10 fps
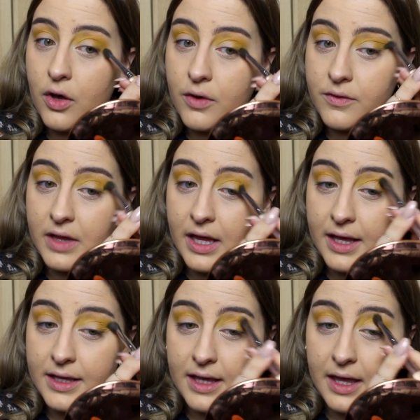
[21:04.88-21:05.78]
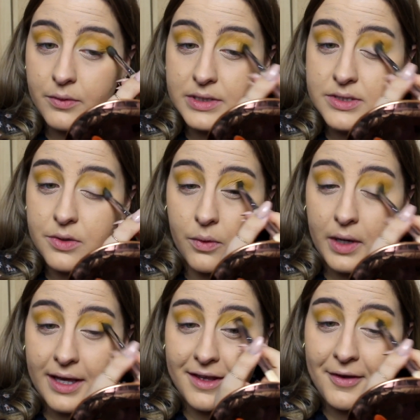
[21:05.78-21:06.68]
of like how it's
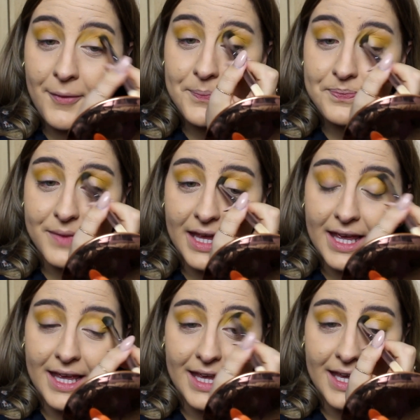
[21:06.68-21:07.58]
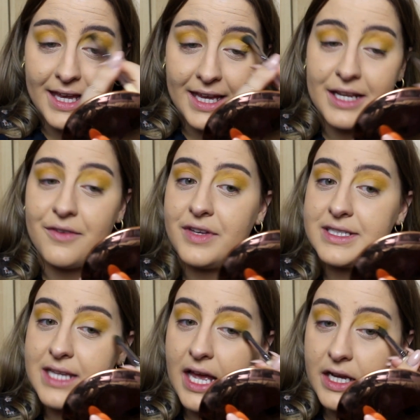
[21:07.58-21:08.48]
going and if
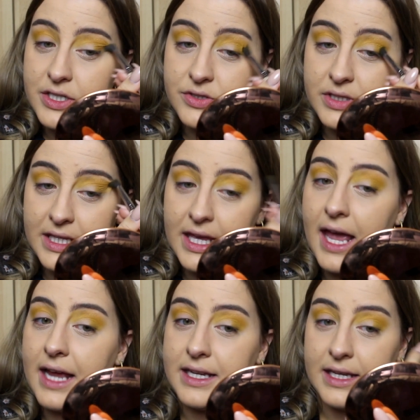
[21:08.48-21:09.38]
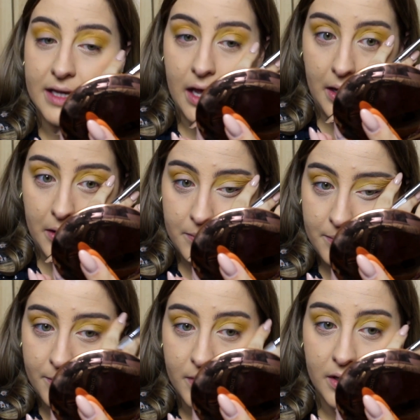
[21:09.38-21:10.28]
it's actually any
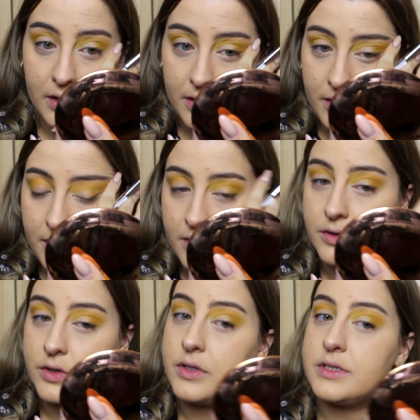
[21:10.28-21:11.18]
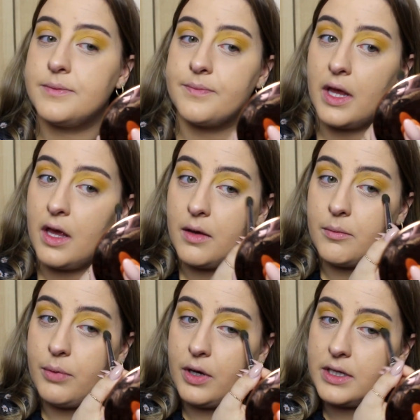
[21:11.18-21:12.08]
good,
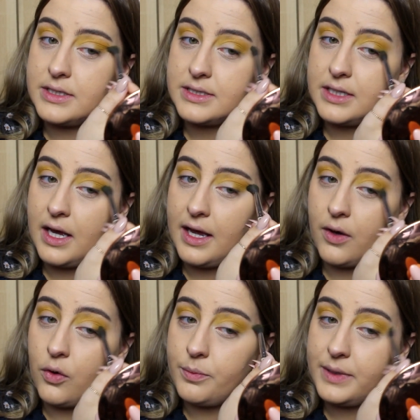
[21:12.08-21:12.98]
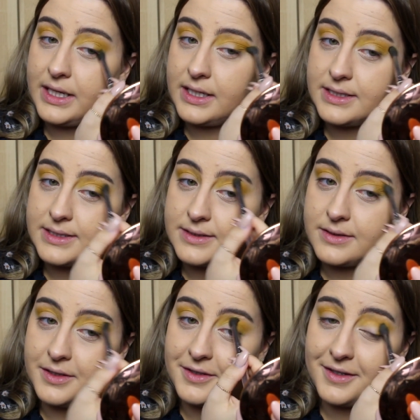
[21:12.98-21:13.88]
but I hope it is.
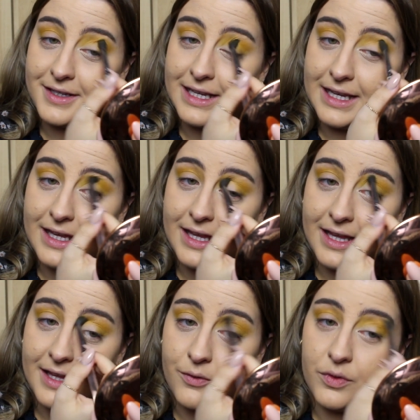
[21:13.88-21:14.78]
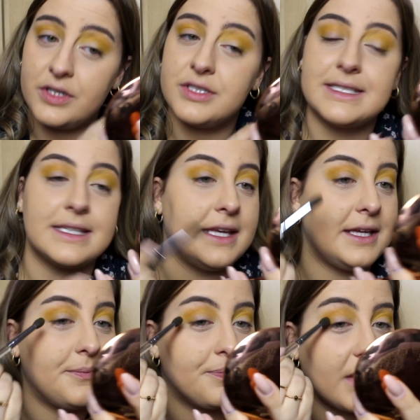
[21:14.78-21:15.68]
We'll
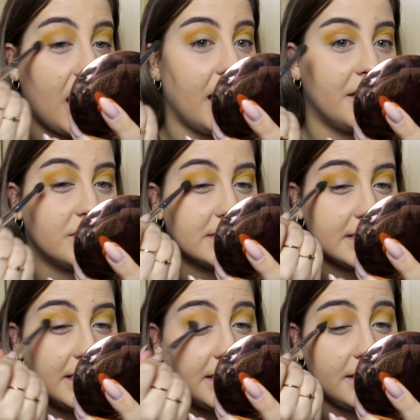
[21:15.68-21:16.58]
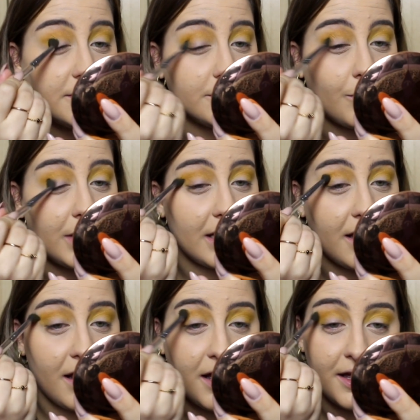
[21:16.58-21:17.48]
see. I'll see when
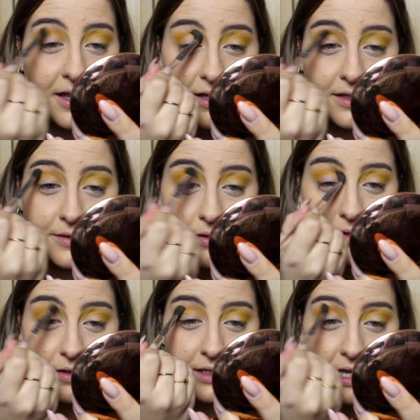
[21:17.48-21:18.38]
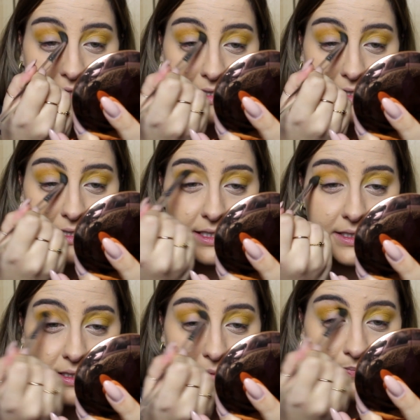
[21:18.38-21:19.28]
I edit
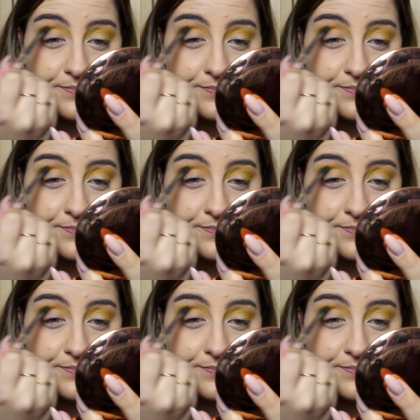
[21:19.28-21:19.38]
it.